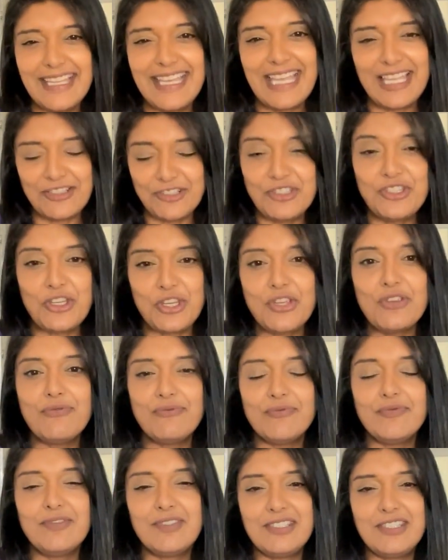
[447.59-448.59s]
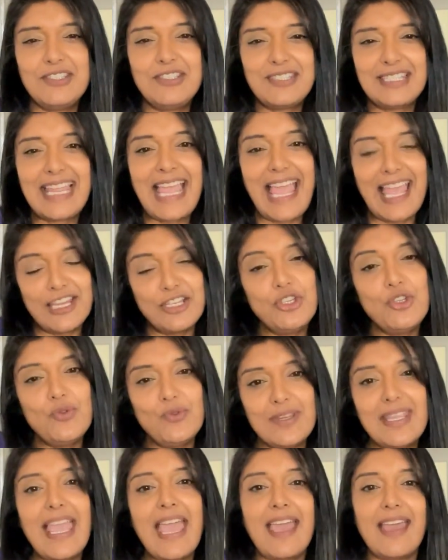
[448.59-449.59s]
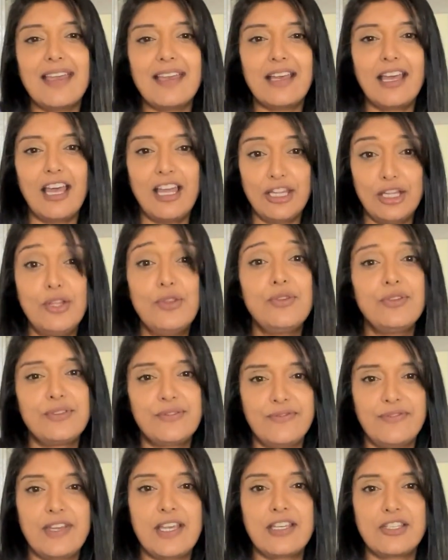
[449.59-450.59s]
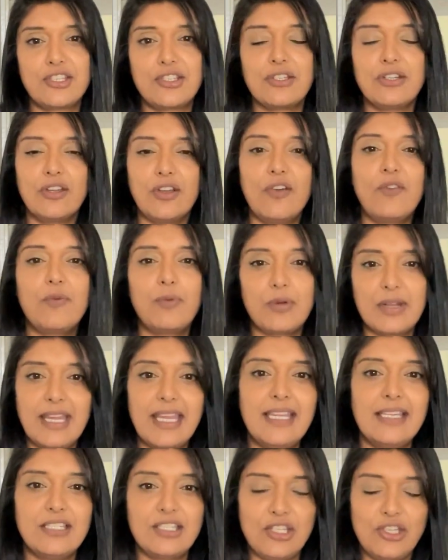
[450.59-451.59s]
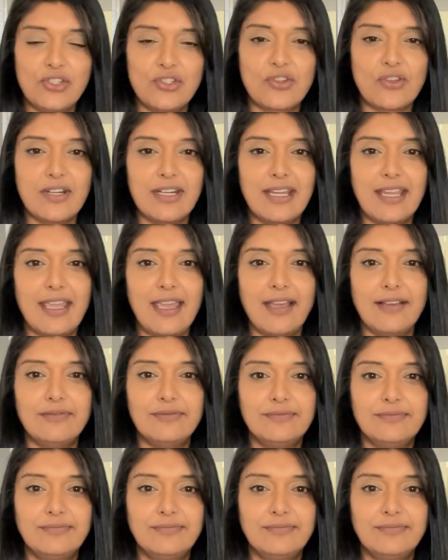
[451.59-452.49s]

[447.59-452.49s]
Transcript: do you can you get a loose version of what it is that you're trying to get?